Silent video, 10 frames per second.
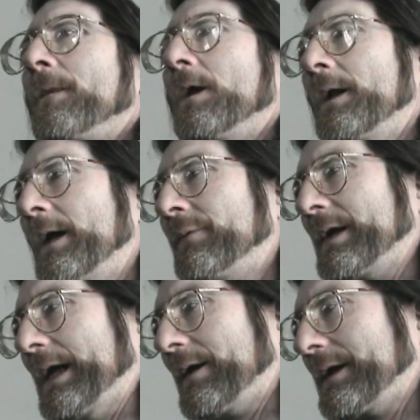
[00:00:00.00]
And every
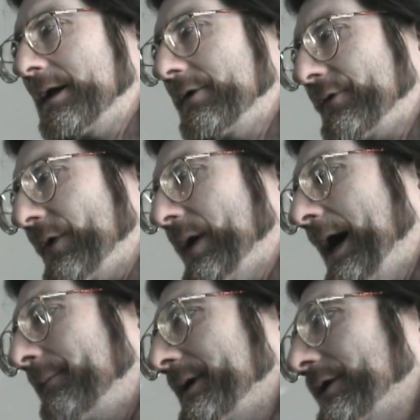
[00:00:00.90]
now and again you're so
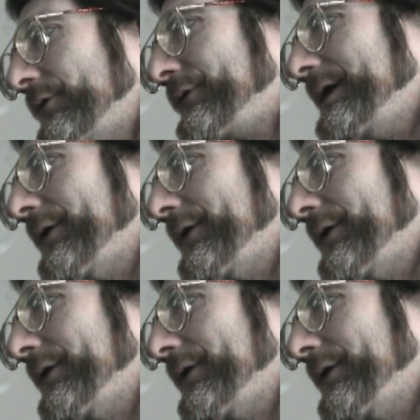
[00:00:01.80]
happy you see a